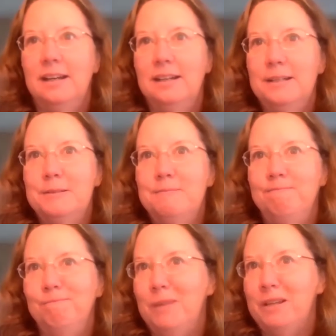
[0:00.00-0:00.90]

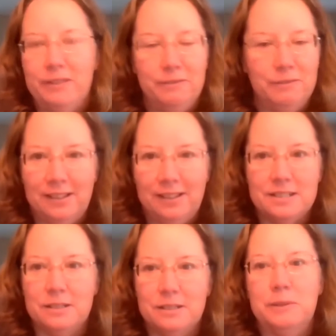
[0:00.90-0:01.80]
Um, my favorite
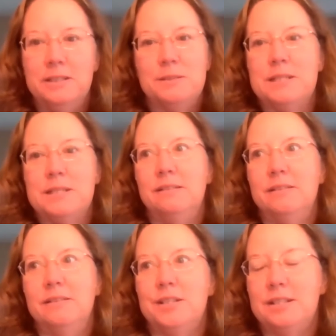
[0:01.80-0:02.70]
class always was
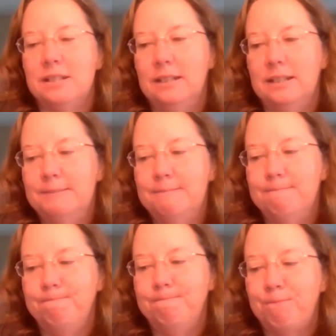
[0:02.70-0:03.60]
English
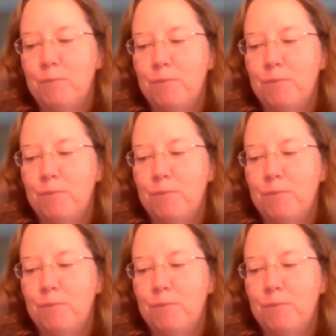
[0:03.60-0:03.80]
um,